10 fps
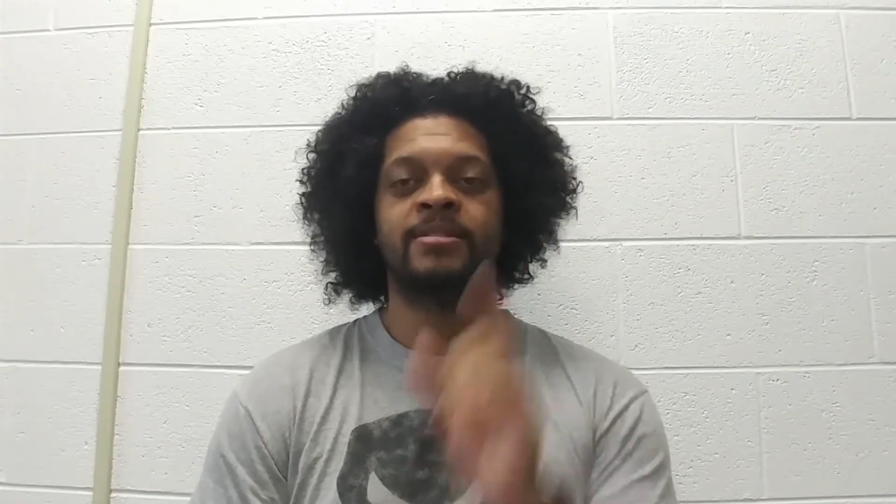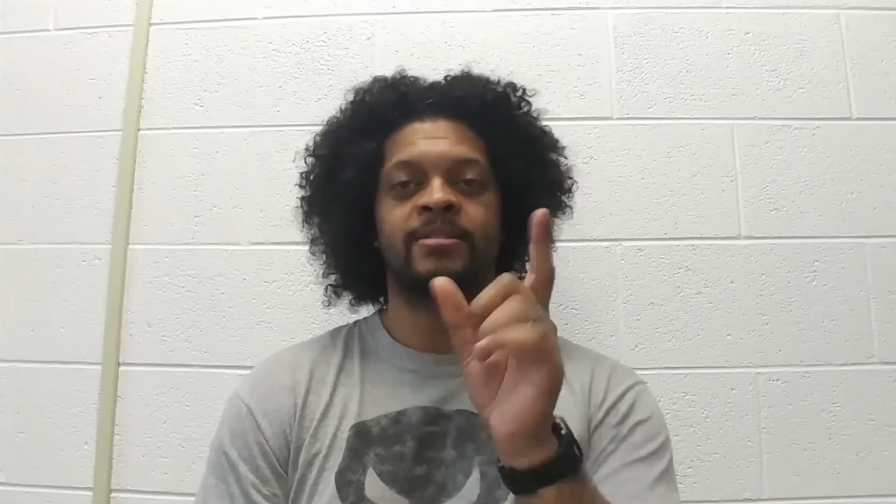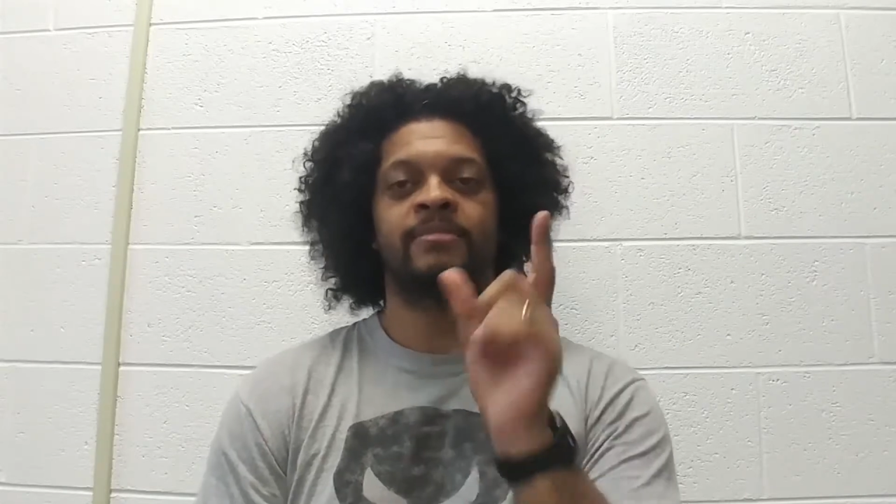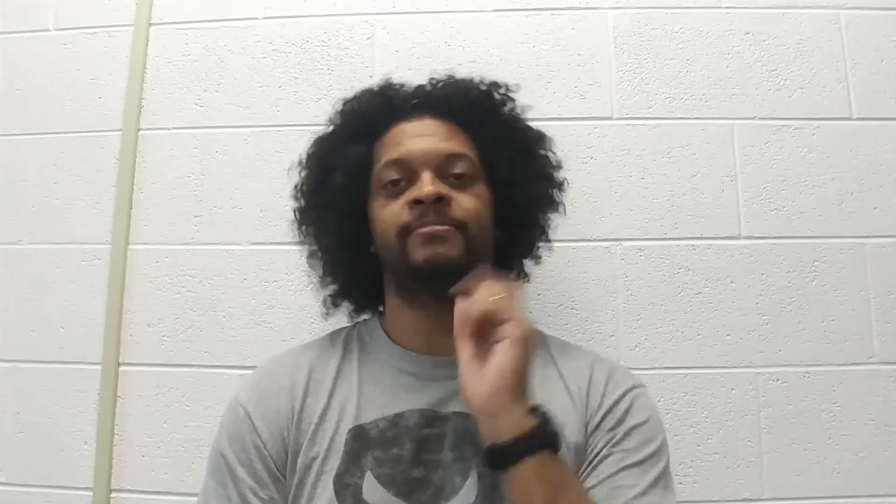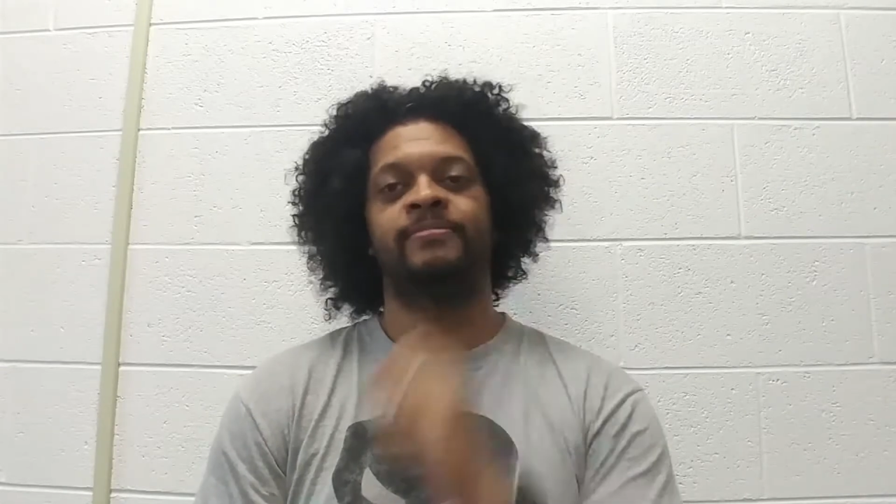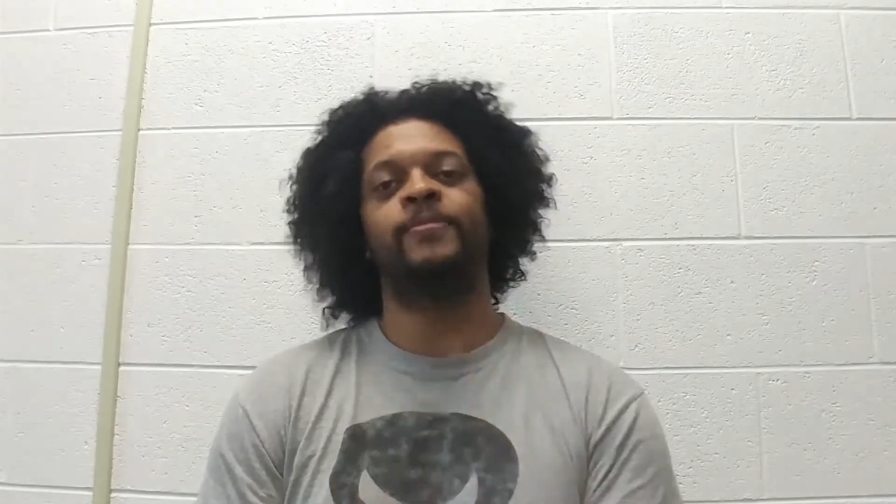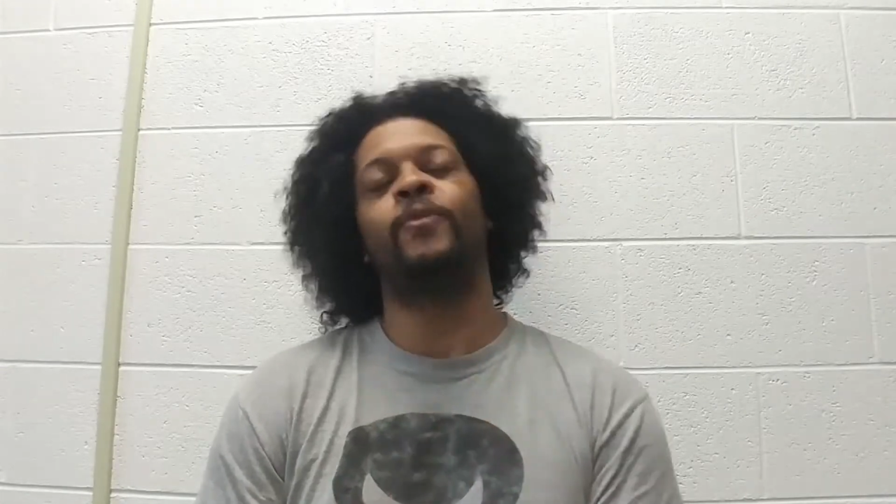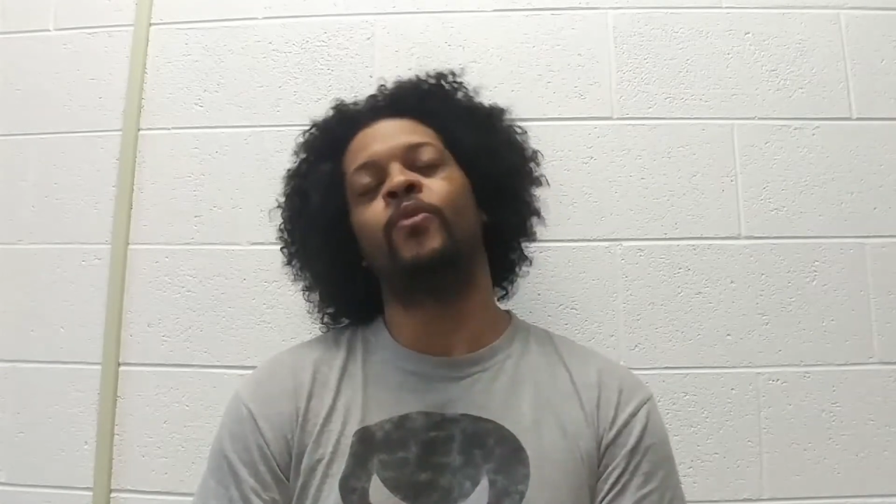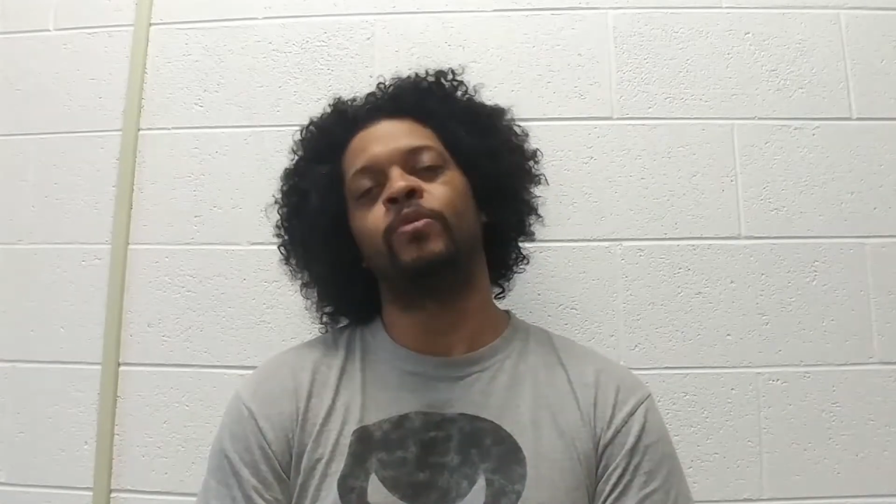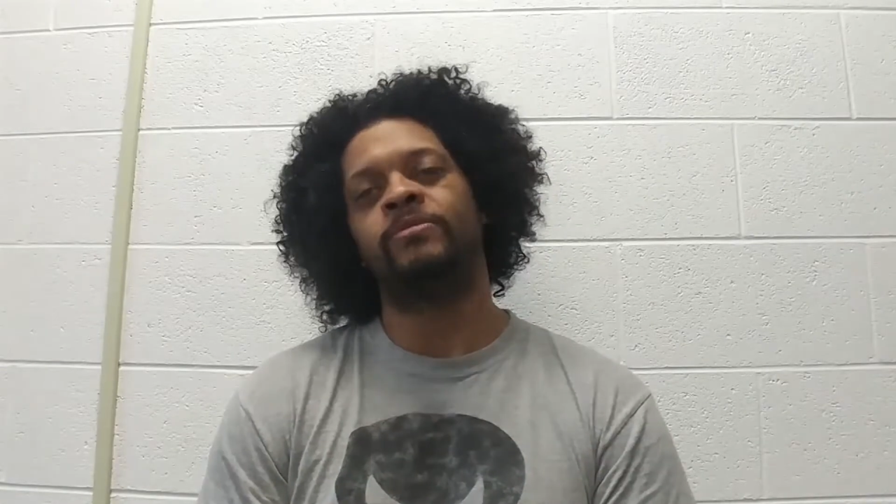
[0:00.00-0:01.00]
because
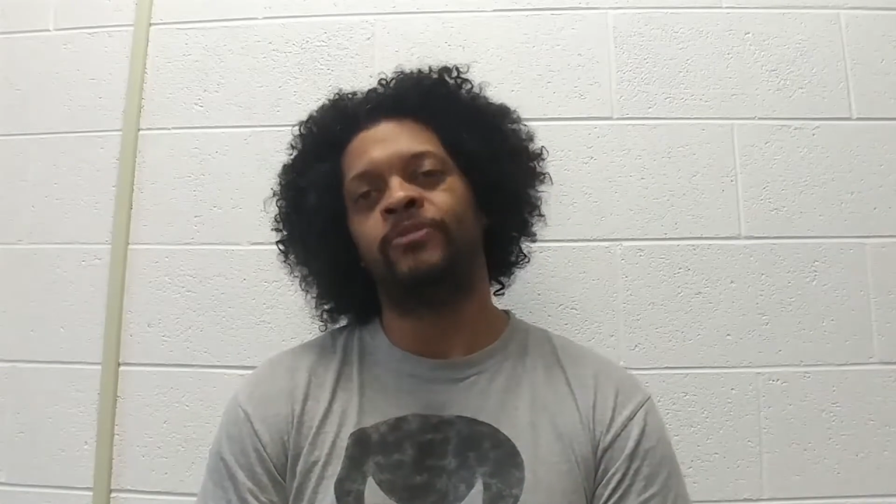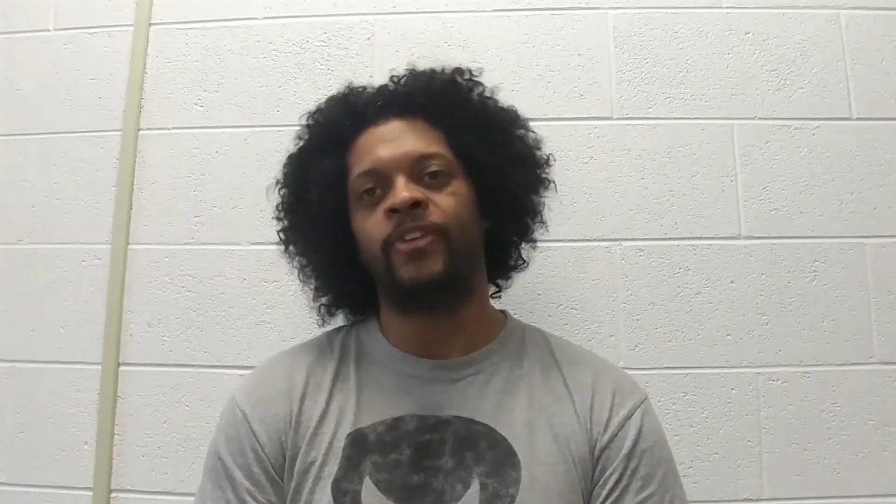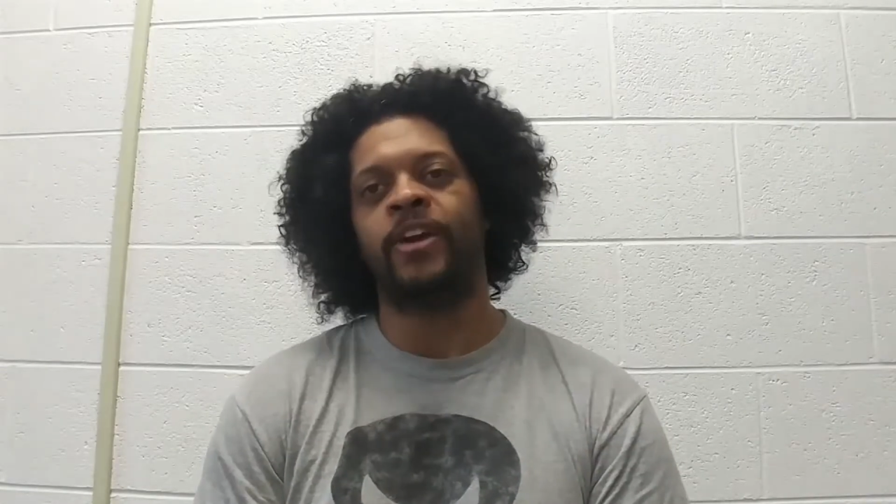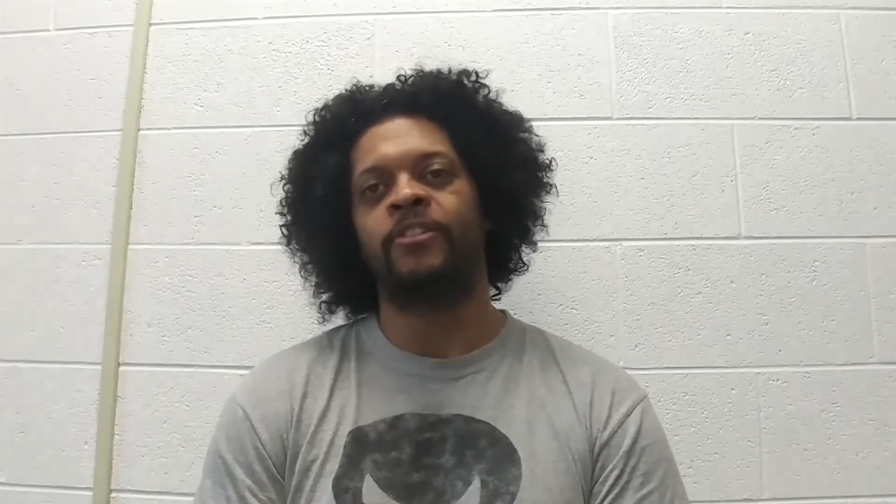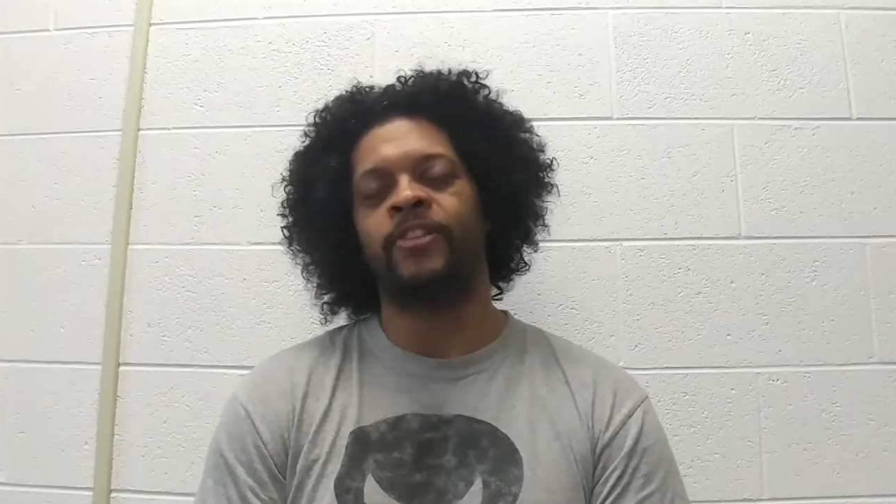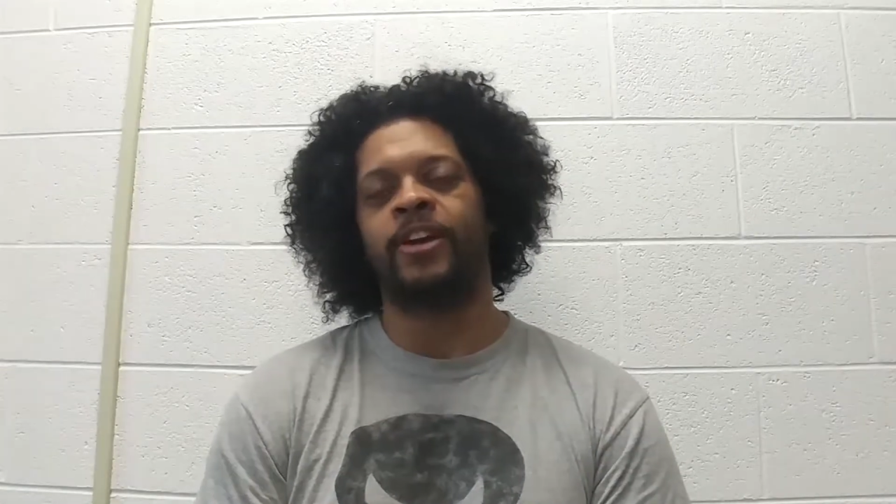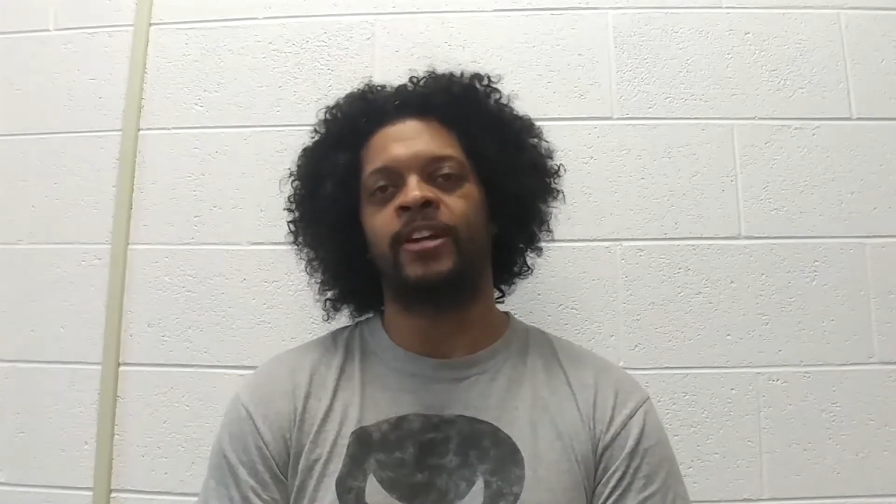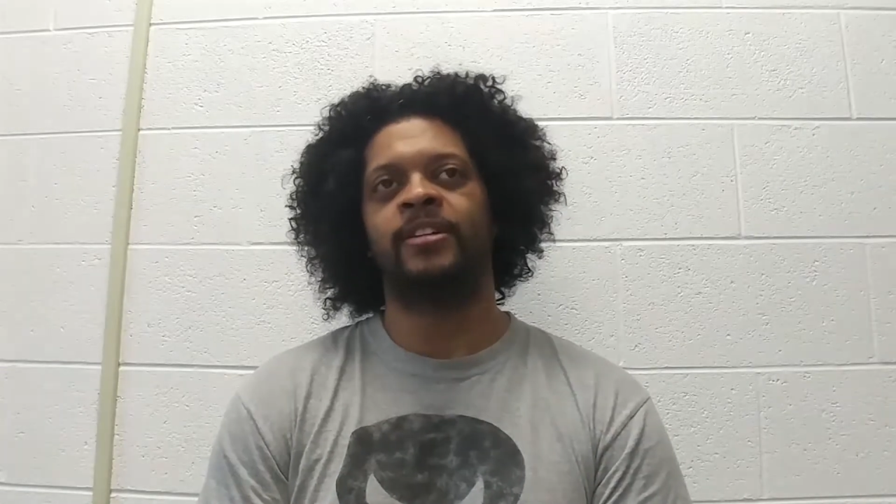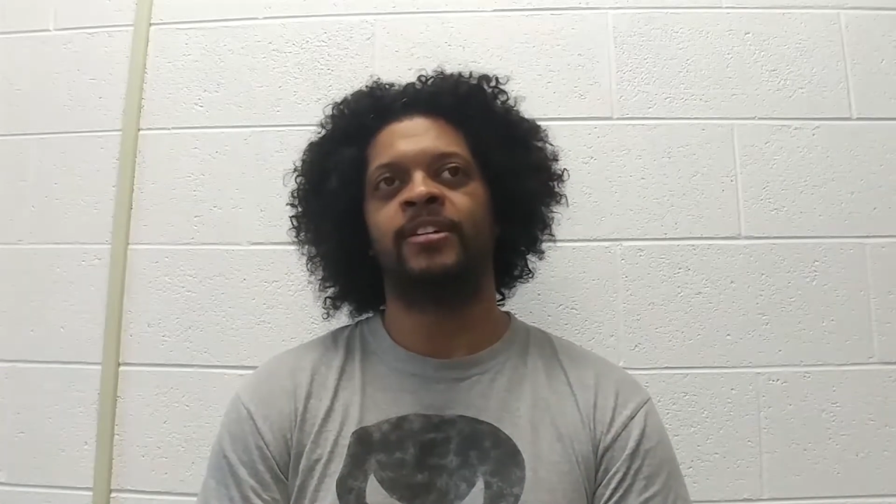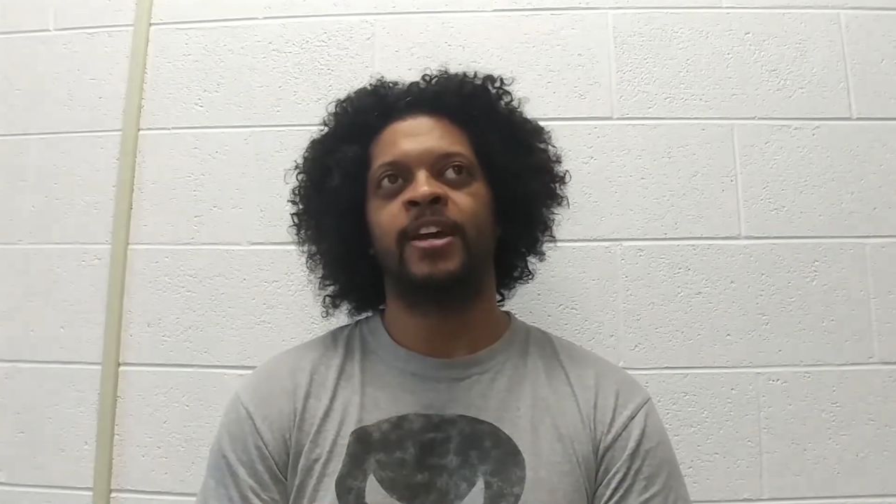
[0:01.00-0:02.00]
very,
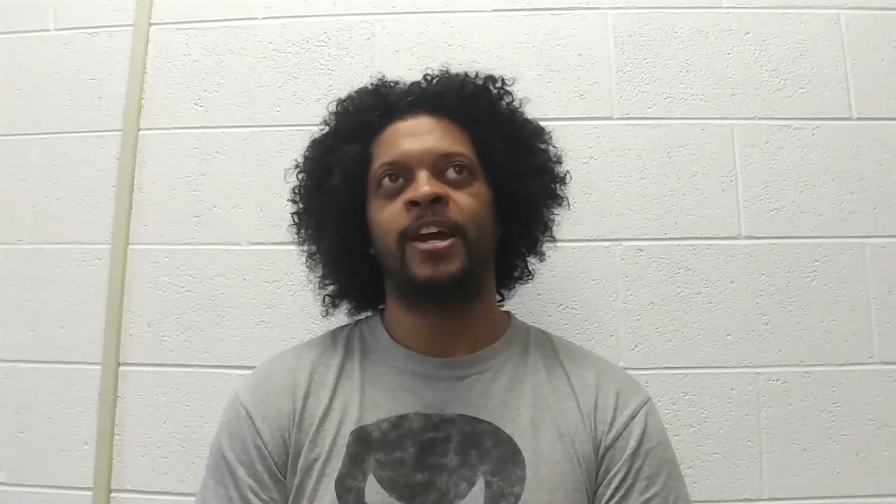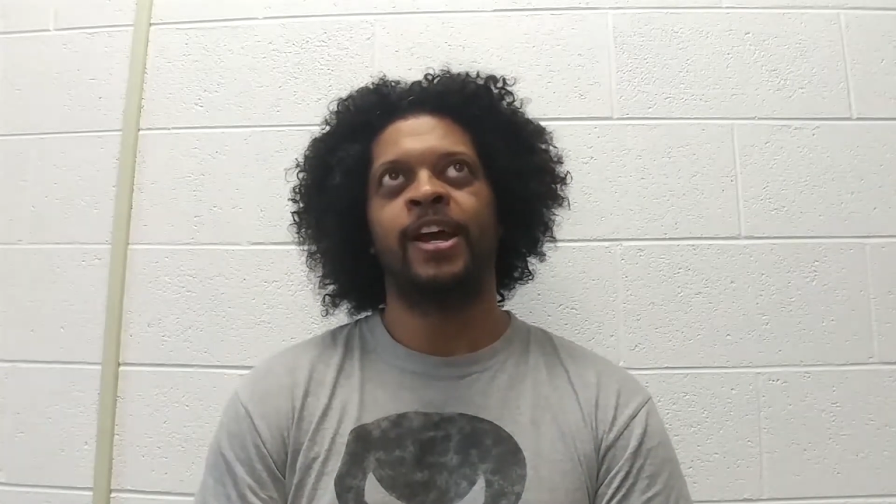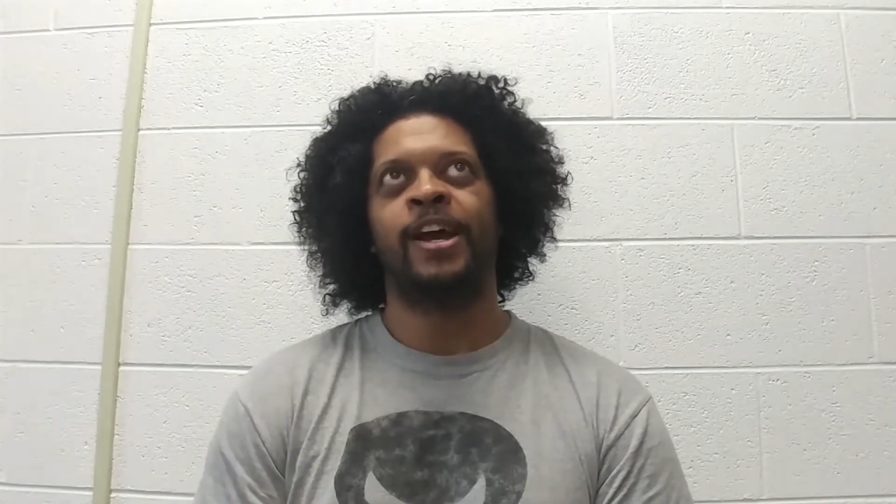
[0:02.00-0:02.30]
very